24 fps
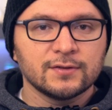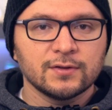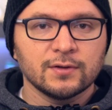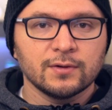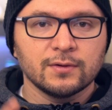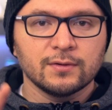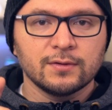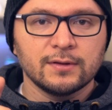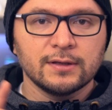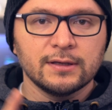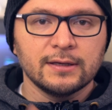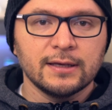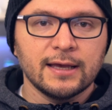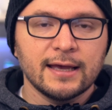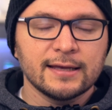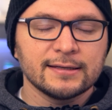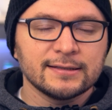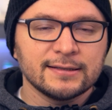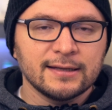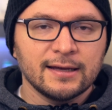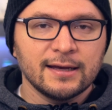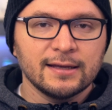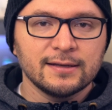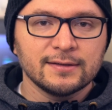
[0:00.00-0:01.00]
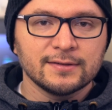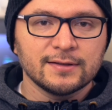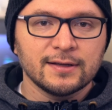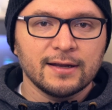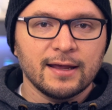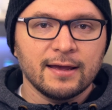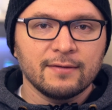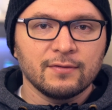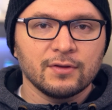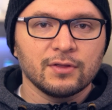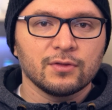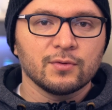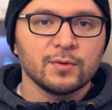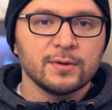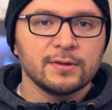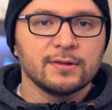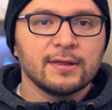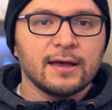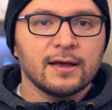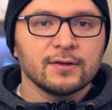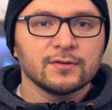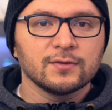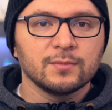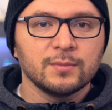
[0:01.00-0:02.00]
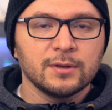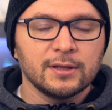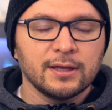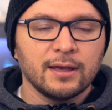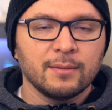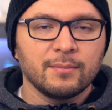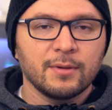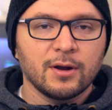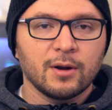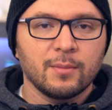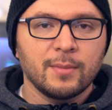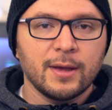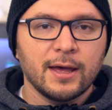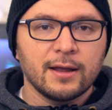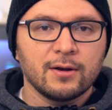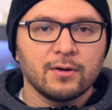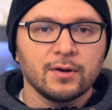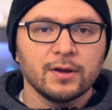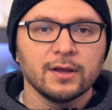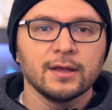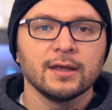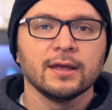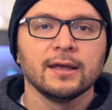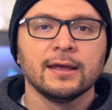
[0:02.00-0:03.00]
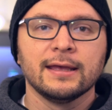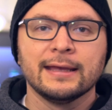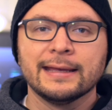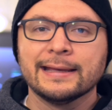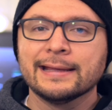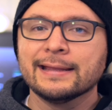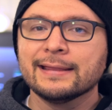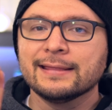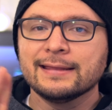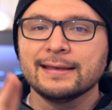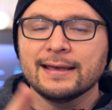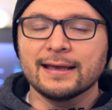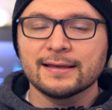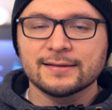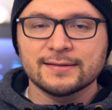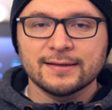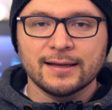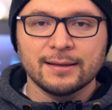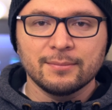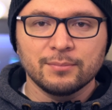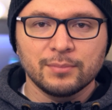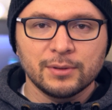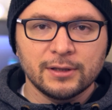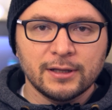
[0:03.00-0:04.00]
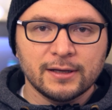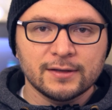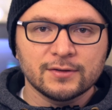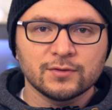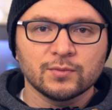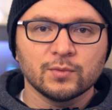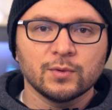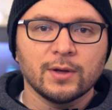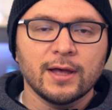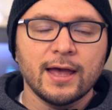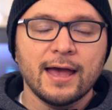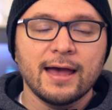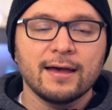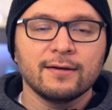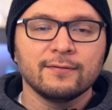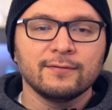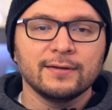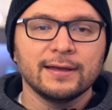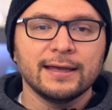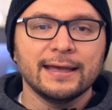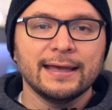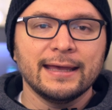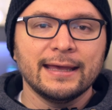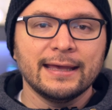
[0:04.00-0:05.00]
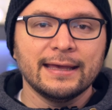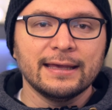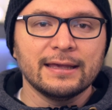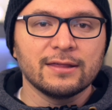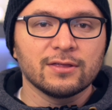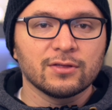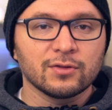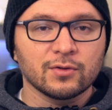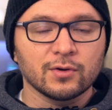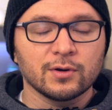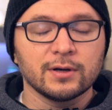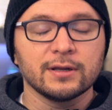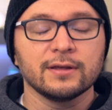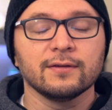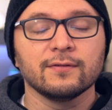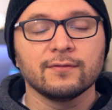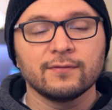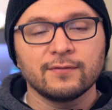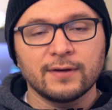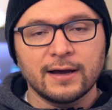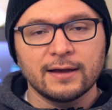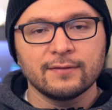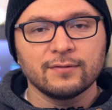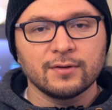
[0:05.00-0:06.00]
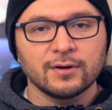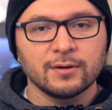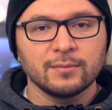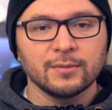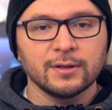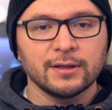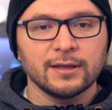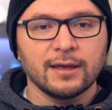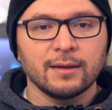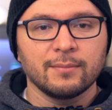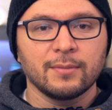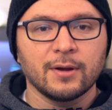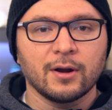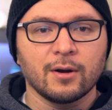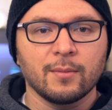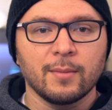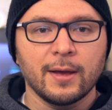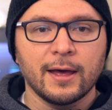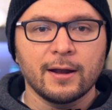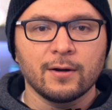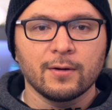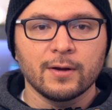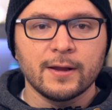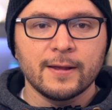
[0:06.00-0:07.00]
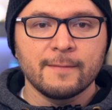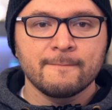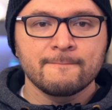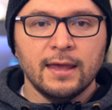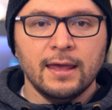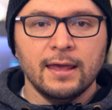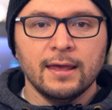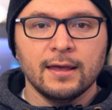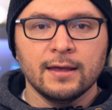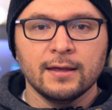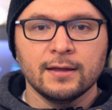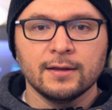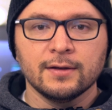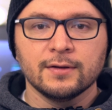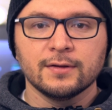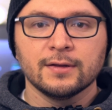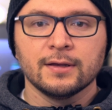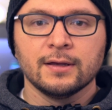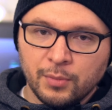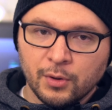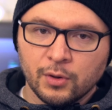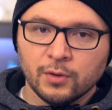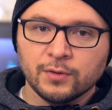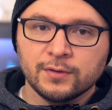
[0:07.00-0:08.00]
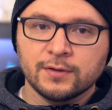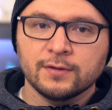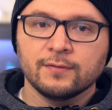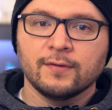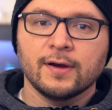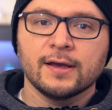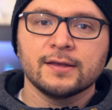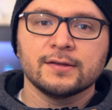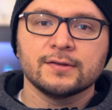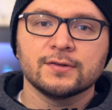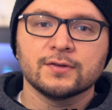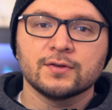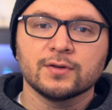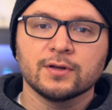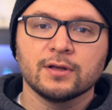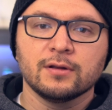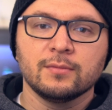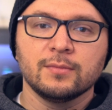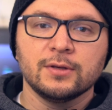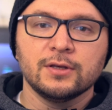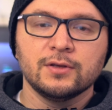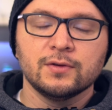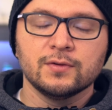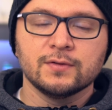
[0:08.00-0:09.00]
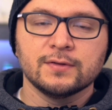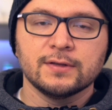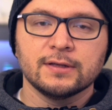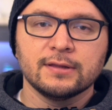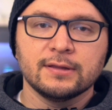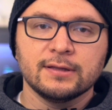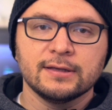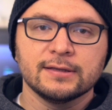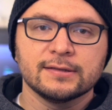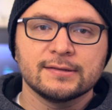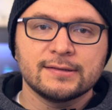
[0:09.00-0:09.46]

So the S9 is going to have a 3000 milliamp hour battery. The S9 Plus will have a 3500 milliamp hour battery. And both devices are going to be using the